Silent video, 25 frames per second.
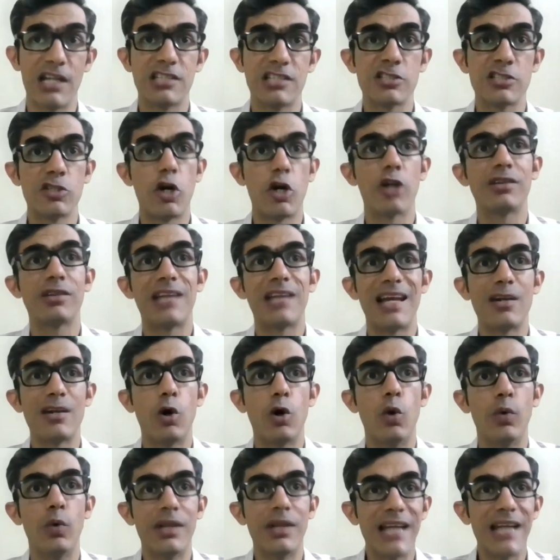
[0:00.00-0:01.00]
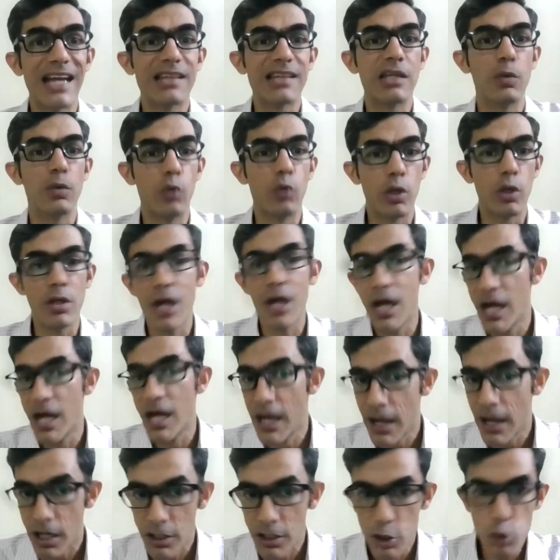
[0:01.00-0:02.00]
It's not that overnight they would
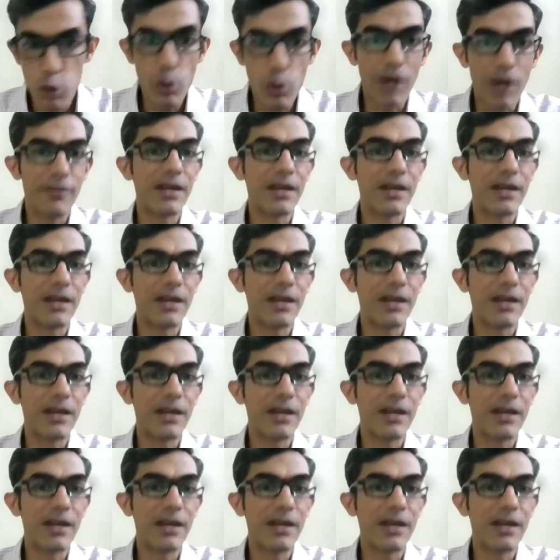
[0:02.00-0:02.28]
do